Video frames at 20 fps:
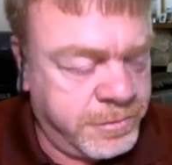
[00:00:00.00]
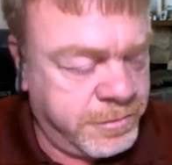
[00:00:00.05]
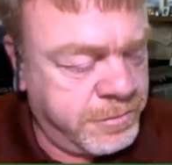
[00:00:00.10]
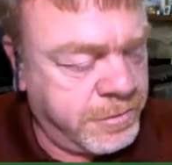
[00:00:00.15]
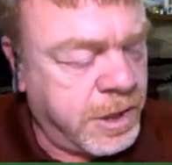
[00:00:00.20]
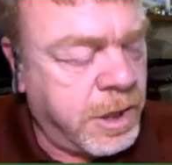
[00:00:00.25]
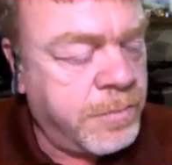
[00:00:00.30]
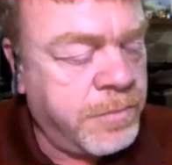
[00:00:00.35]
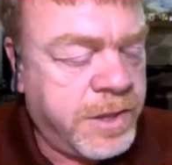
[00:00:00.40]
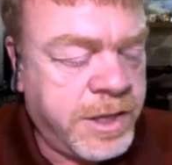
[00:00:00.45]

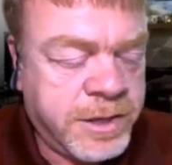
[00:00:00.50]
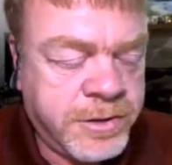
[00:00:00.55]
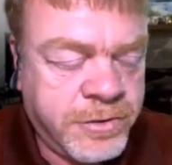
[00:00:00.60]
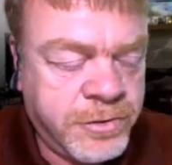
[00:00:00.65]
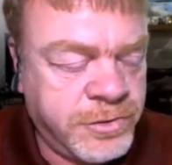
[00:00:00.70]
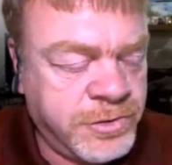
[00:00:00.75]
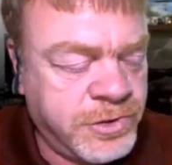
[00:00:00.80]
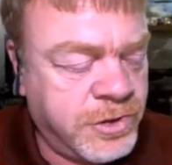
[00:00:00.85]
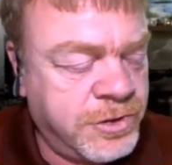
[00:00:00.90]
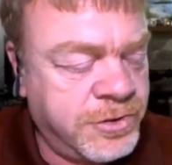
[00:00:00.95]
Oh, there
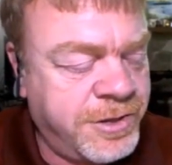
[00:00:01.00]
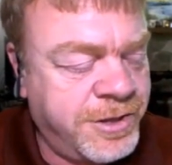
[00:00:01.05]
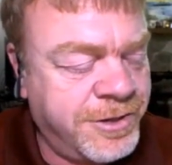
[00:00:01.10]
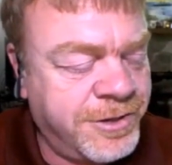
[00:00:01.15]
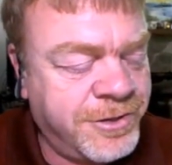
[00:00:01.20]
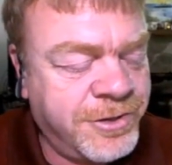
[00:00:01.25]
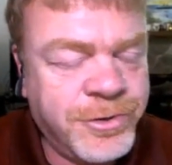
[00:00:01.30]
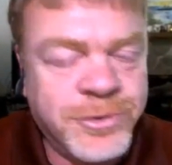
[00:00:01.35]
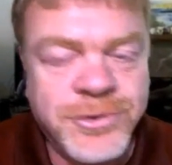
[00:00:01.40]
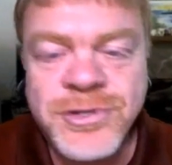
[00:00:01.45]
goes
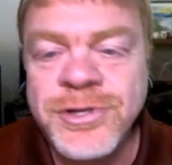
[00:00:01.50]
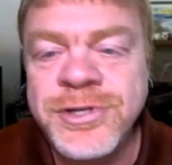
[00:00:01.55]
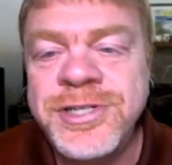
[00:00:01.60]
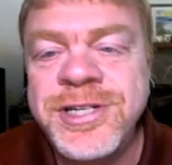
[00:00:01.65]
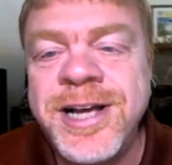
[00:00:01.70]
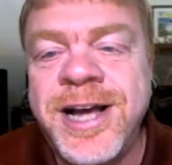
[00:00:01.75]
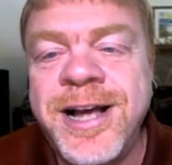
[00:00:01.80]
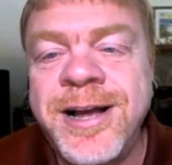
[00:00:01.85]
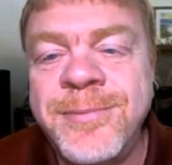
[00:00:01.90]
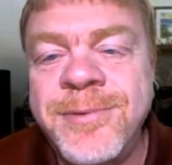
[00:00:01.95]
our
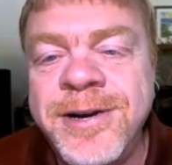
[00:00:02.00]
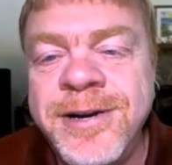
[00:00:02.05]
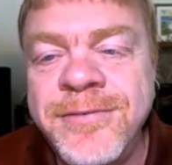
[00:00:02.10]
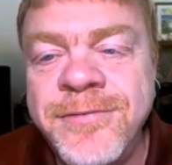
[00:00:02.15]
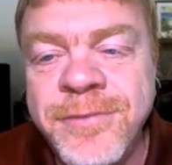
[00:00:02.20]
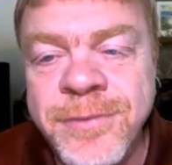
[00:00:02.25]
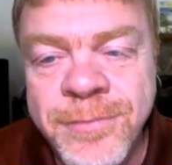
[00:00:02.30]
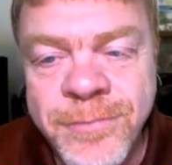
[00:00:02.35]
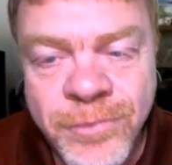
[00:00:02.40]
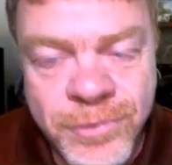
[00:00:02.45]
timer. And
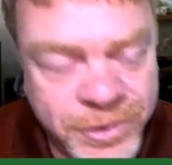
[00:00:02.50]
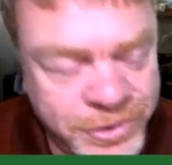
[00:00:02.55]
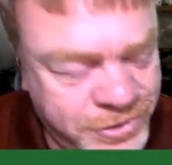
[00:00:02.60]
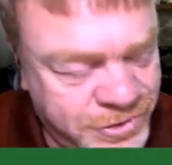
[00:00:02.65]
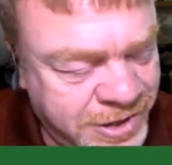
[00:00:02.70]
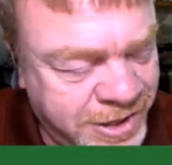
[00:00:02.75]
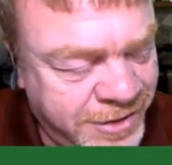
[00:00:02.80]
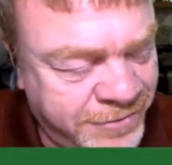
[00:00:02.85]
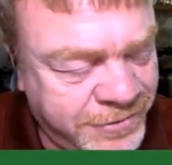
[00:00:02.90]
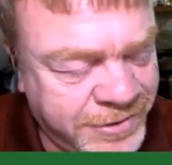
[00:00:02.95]
for more
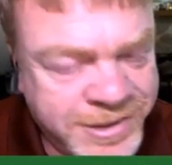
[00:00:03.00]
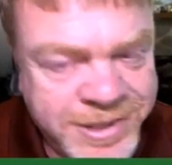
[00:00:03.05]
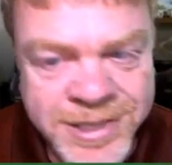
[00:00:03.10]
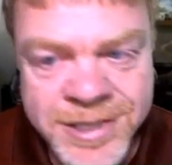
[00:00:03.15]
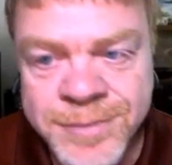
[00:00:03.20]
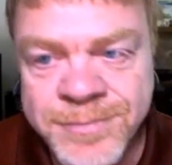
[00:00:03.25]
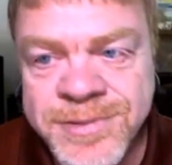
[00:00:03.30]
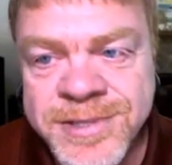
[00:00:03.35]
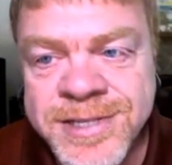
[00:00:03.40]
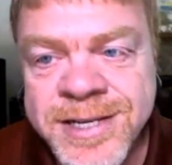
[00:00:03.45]
travel
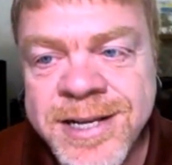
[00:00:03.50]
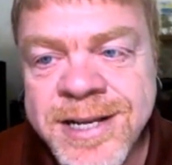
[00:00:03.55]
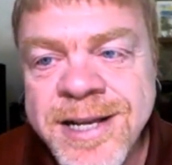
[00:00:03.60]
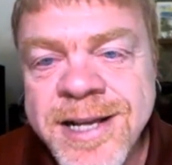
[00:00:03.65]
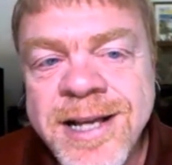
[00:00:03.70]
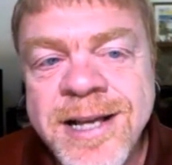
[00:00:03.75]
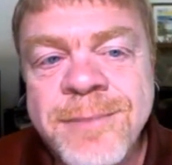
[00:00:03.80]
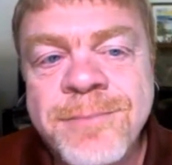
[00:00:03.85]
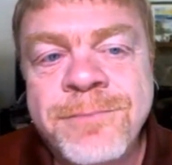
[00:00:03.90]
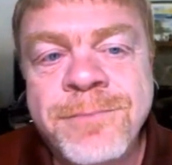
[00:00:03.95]
tips,
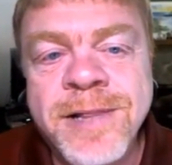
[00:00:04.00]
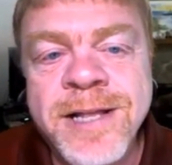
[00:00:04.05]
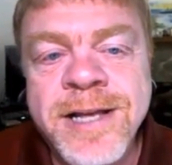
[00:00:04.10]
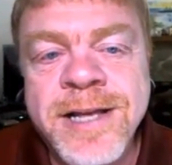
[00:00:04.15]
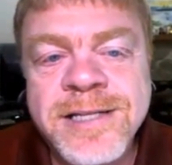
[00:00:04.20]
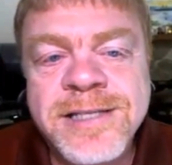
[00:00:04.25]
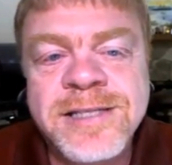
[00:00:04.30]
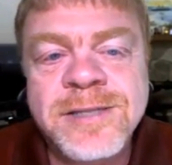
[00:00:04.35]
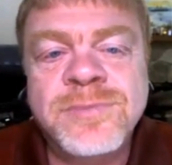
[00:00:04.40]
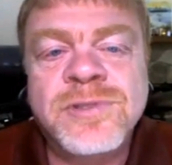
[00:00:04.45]

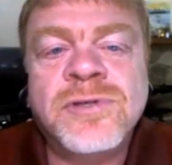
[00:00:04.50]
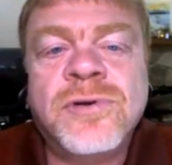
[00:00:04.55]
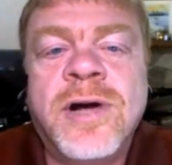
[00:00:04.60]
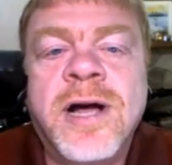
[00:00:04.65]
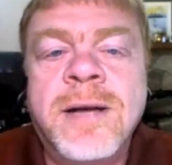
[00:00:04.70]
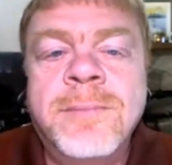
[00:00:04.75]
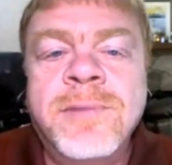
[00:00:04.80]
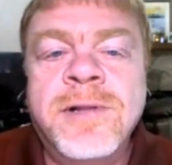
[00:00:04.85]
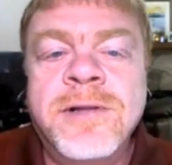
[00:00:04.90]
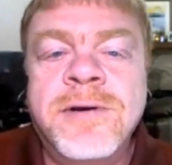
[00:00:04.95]
please
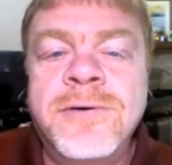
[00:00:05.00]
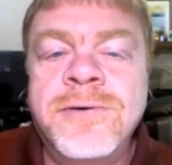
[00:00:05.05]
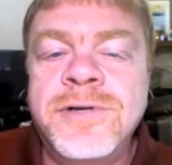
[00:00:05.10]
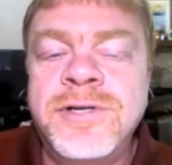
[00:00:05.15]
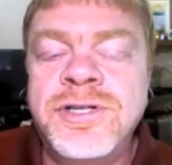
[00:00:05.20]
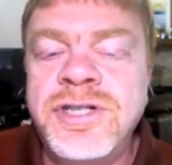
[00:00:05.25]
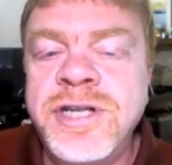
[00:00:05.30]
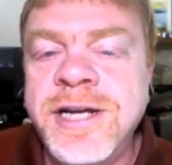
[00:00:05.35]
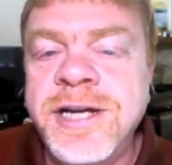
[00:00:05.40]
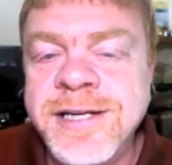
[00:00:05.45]
subscribe below or
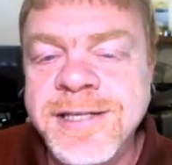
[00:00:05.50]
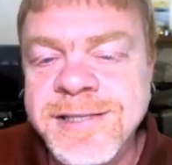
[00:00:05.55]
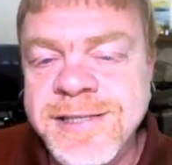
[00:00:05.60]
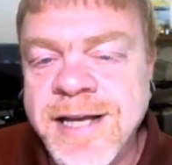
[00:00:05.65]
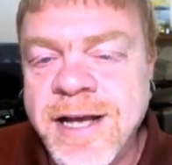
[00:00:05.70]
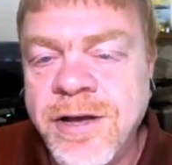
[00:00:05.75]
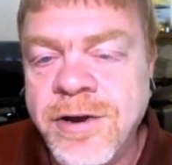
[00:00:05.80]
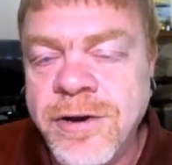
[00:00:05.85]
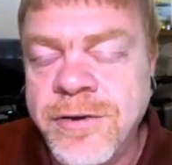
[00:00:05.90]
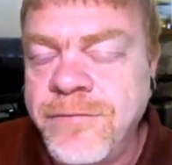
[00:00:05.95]
check us
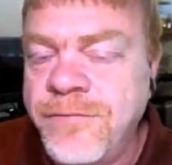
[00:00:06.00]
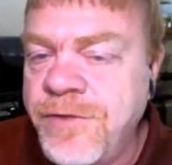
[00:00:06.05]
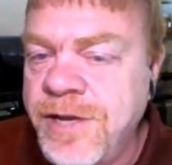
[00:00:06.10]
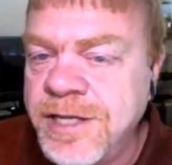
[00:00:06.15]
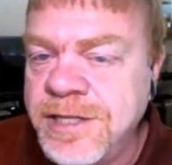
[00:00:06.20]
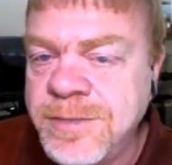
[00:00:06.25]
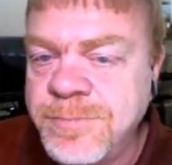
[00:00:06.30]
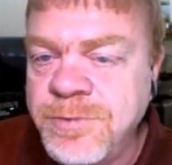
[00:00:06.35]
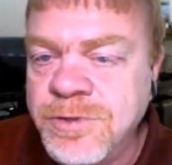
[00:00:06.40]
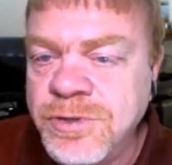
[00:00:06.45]
out on
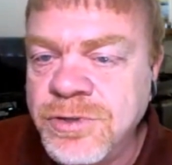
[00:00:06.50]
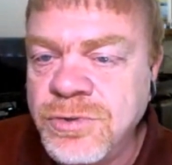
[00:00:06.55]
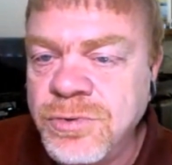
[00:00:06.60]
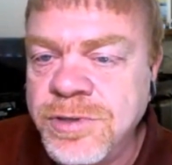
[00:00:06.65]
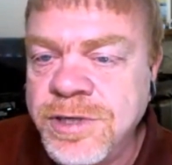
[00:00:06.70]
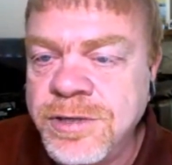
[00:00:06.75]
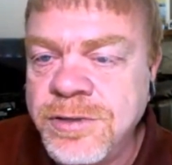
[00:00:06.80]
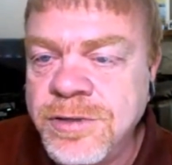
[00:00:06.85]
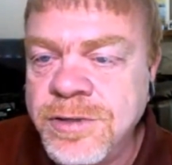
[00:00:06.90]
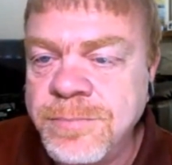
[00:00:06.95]
Facebook,
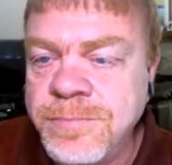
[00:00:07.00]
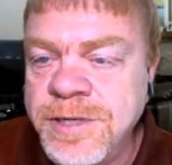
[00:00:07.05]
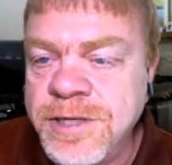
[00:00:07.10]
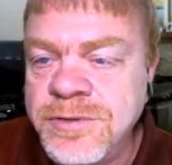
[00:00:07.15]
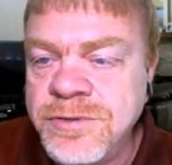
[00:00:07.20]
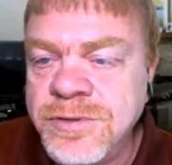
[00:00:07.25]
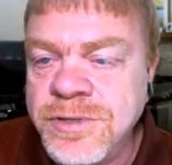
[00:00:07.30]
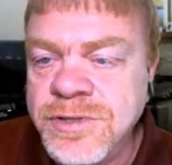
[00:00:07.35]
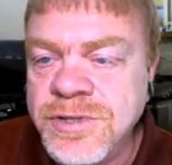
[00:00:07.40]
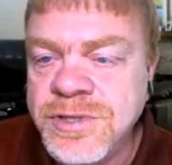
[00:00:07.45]
Twitter, and
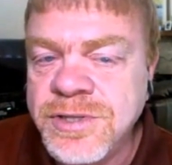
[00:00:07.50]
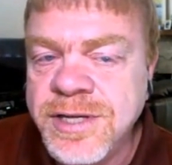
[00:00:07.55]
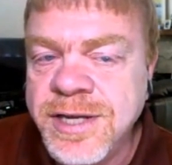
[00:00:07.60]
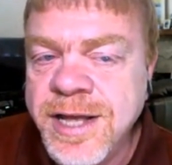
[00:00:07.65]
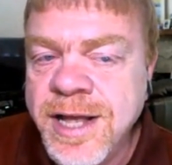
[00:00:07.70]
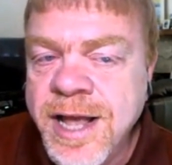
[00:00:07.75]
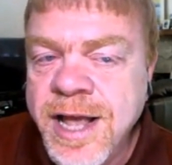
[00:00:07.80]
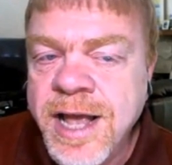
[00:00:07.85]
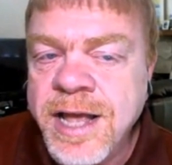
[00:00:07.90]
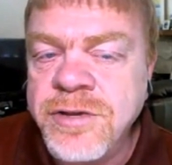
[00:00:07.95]
Pinterest.
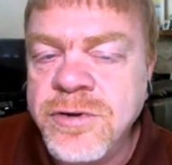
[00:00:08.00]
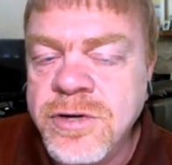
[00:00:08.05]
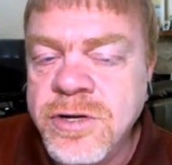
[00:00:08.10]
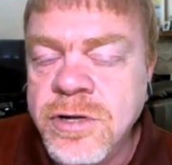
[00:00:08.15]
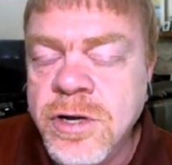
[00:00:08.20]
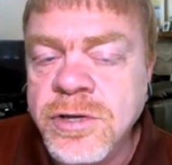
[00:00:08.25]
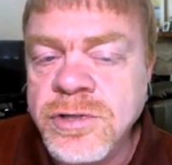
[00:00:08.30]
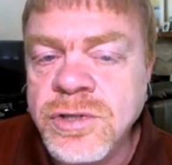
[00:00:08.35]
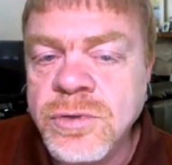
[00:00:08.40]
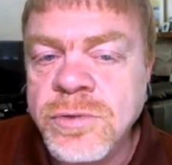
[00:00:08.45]
And you can
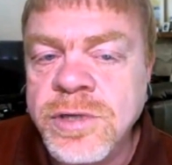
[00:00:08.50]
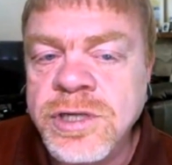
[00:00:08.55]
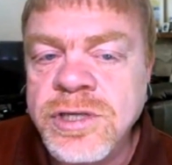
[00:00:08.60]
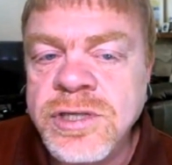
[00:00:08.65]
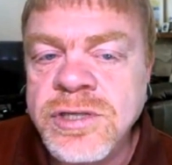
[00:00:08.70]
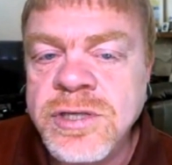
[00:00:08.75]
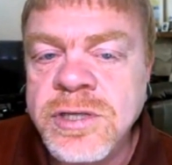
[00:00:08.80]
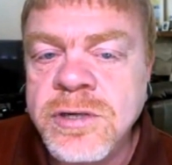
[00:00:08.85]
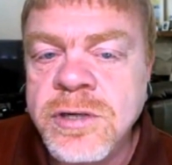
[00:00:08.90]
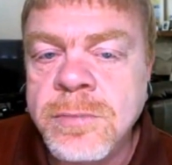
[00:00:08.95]
also reach
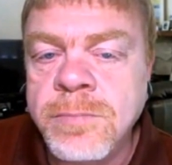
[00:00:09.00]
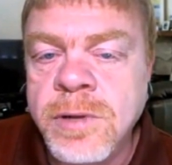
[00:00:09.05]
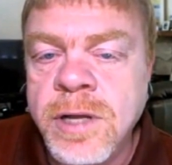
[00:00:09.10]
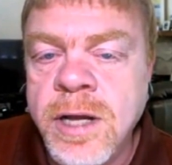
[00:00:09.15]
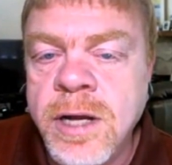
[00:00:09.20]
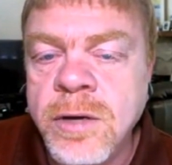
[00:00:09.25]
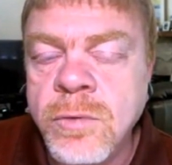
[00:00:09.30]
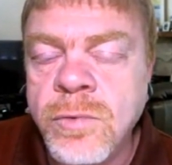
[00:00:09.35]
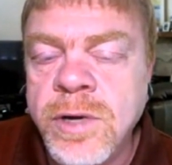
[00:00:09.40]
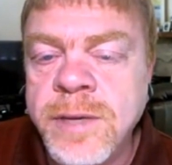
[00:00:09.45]
us on our
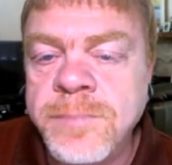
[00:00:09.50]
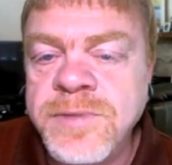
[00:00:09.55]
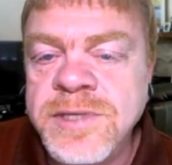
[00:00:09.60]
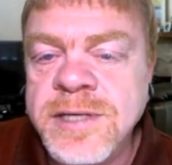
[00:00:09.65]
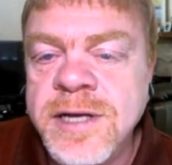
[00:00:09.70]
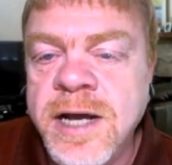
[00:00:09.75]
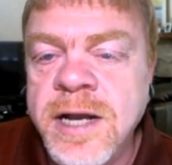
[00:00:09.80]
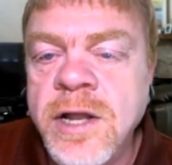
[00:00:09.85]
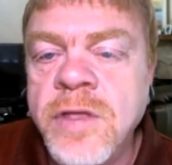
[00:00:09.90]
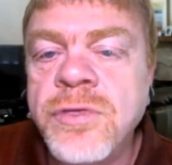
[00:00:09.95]
blog
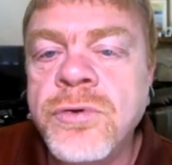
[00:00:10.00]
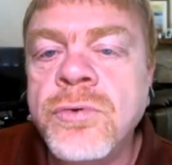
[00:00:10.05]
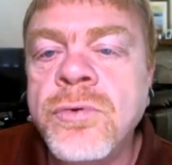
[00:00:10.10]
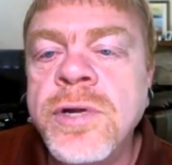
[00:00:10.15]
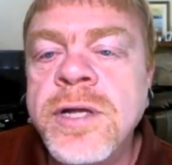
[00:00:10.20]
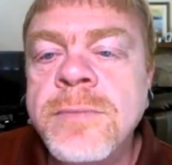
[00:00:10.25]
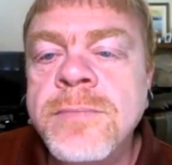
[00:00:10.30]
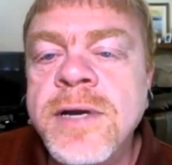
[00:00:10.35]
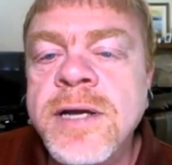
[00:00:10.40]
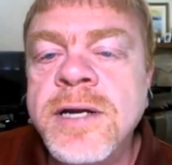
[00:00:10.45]
website,
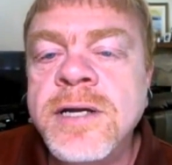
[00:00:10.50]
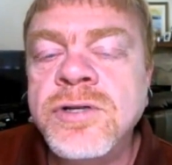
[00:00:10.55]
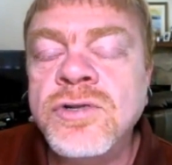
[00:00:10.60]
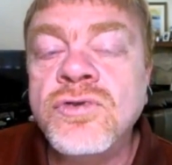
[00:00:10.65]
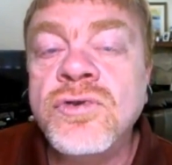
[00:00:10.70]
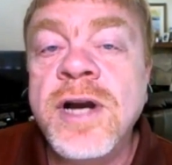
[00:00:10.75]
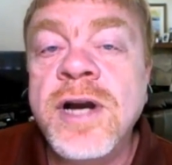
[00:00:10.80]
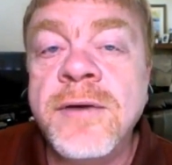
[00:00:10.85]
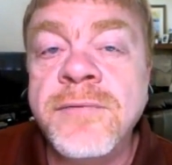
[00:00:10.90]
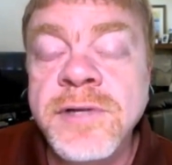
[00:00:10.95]

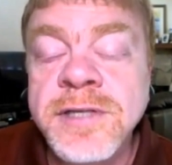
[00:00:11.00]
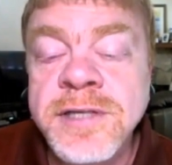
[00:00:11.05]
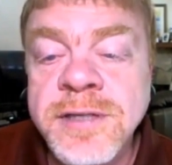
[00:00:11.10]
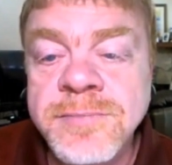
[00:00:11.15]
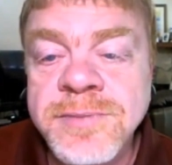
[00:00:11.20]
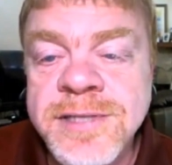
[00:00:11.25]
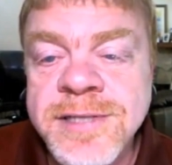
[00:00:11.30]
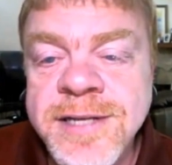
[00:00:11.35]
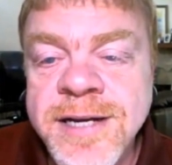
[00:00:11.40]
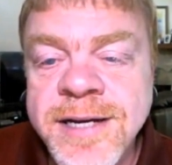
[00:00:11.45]

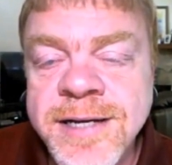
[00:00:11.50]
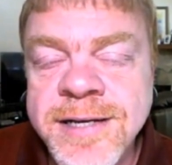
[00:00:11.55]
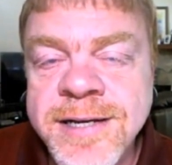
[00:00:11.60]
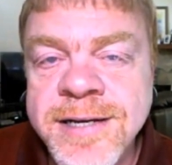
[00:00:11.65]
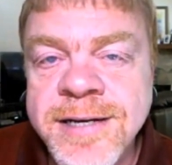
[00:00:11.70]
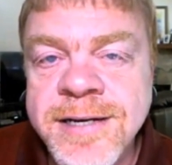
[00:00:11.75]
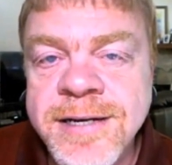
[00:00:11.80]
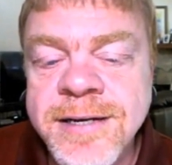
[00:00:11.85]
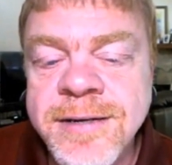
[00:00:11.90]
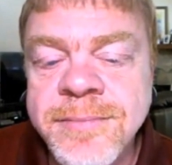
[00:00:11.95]

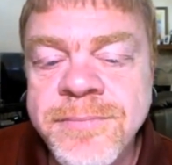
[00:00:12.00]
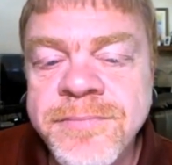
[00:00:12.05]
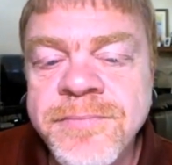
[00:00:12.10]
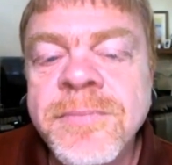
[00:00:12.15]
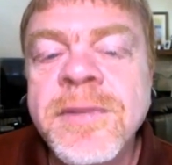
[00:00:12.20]
3minutetraveltips.com.